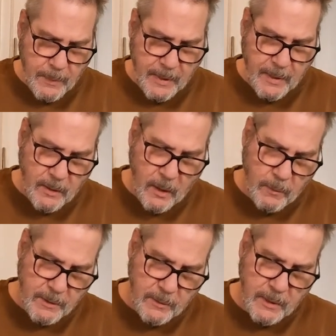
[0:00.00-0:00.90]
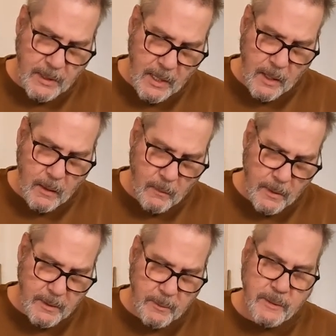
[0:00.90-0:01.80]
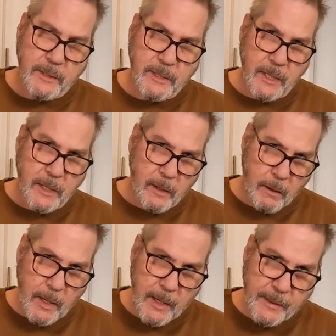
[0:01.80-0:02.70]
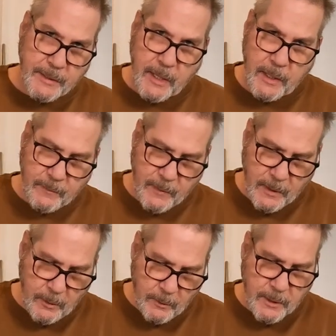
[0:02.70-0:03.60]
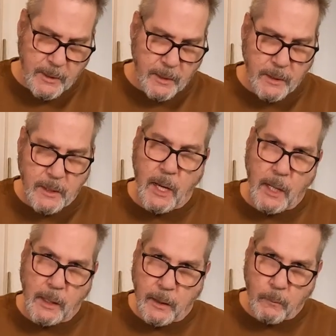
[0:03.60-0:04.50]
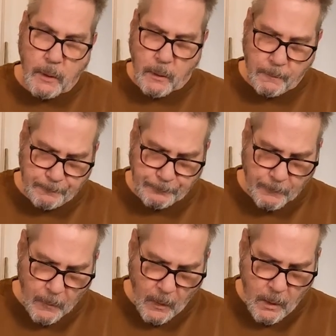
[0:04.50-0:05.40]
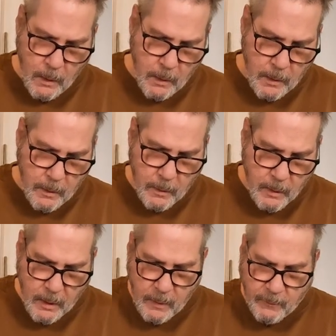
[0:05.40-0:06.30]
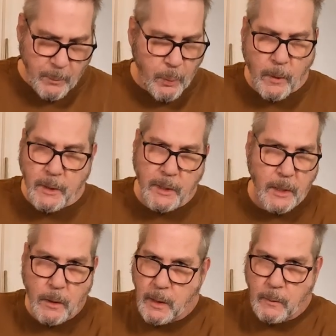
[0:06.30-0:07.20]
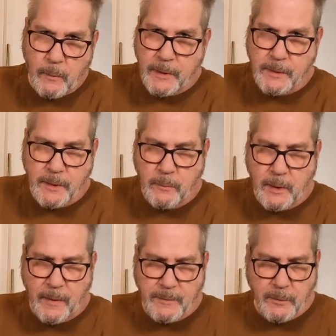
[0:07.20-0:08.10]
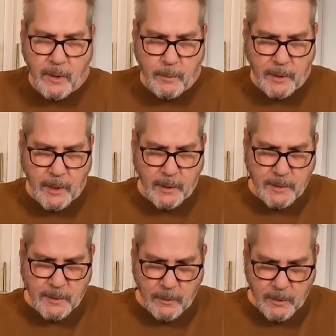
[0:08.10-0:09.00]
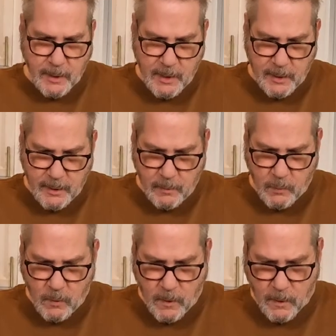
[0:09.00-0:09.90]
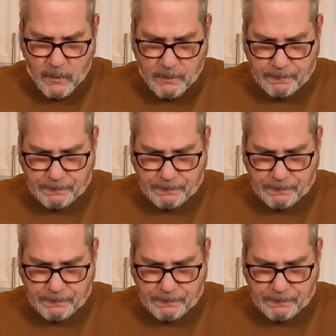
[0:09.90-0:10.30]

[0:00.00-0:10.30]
because all we're doing now is we're just getting our eggs kind of used to this hot liquid. If you poured it in all at once, you would have scrambled eggs. So again, a little more.